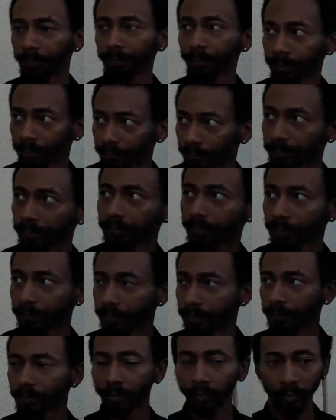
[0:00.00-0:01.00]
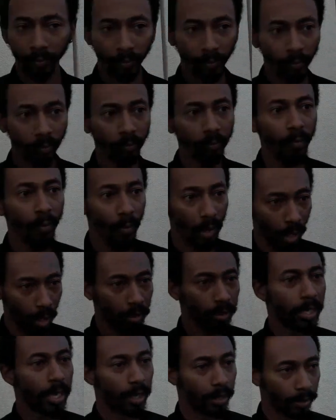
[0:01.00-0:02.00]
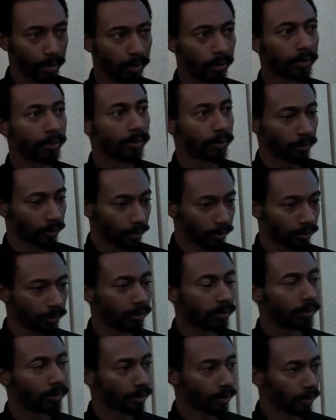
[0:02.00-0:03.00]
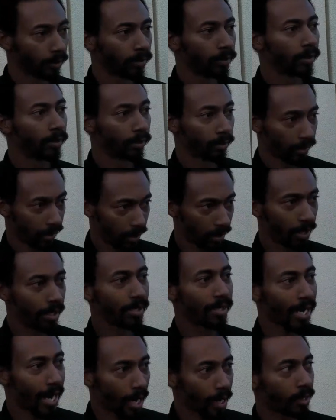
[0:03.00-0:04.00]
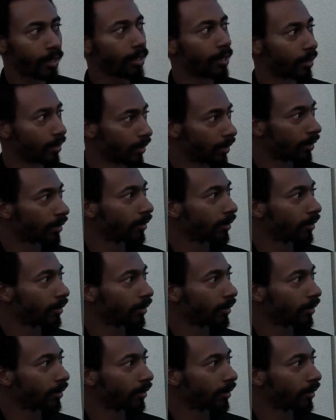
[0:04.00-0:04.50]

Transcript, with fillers: are emotional, uh, impulsive decisions a lot of times. Exactly.